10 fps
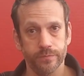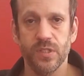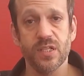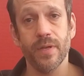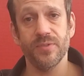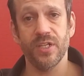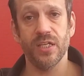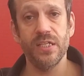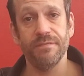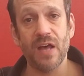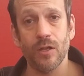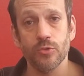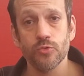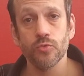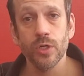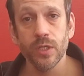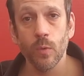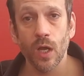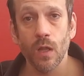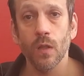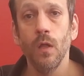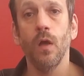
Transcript: Sometimes a technique follows really well